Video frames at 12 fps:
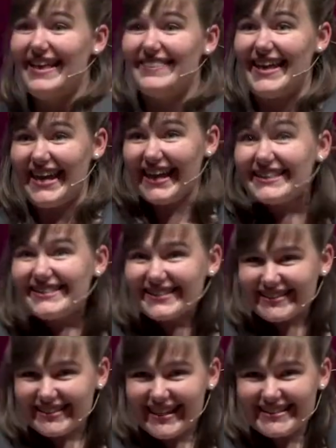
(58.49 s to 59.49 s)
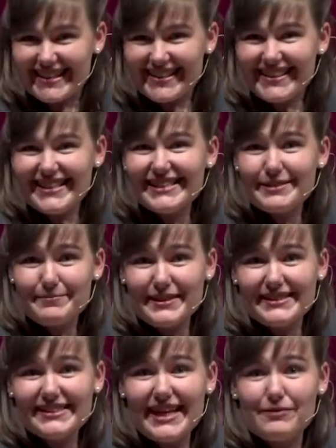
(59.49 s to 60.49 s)
The answer is that these
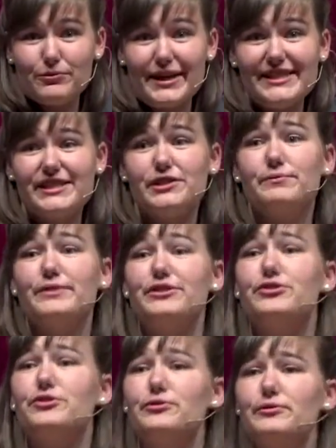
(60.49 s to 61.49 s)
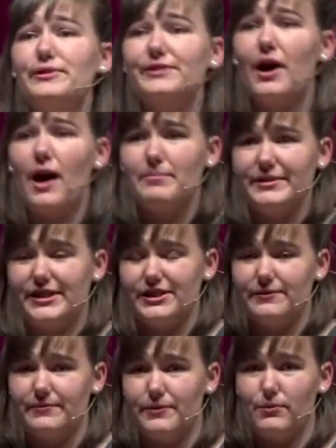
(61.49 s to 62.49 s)
species have ways to reduce
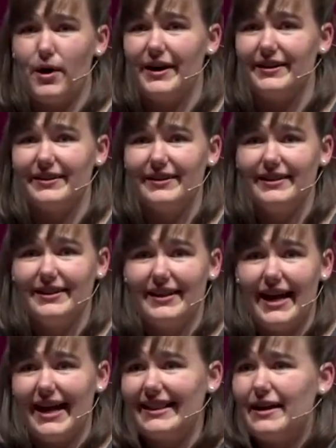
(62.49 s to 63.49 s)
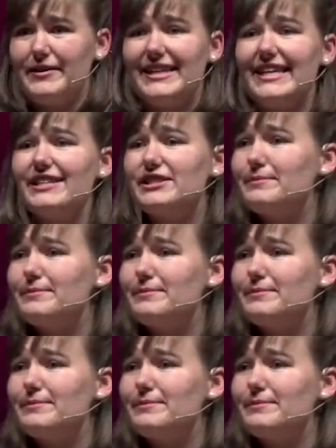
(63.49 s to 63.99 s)
competition for water, allowing each